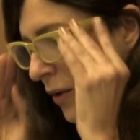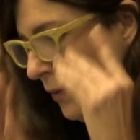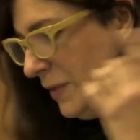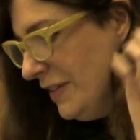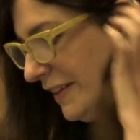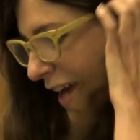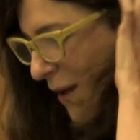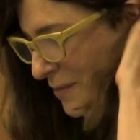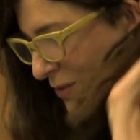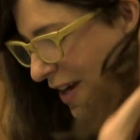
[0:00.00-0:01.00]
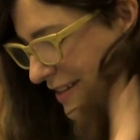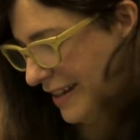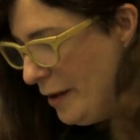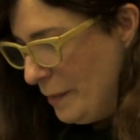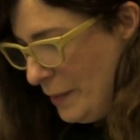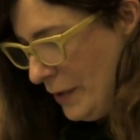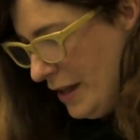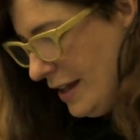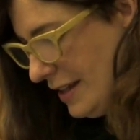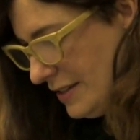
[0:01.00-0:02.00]
When the lambs rise up
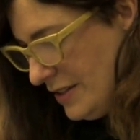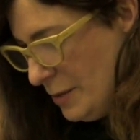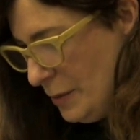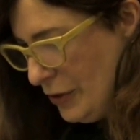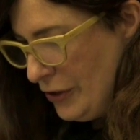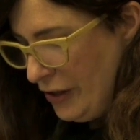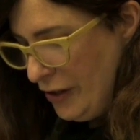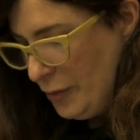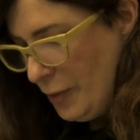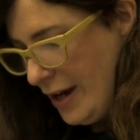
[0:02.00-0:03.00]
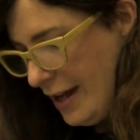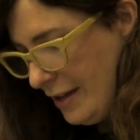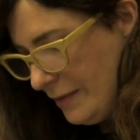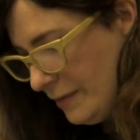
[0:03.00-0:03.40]
against the bird of prey.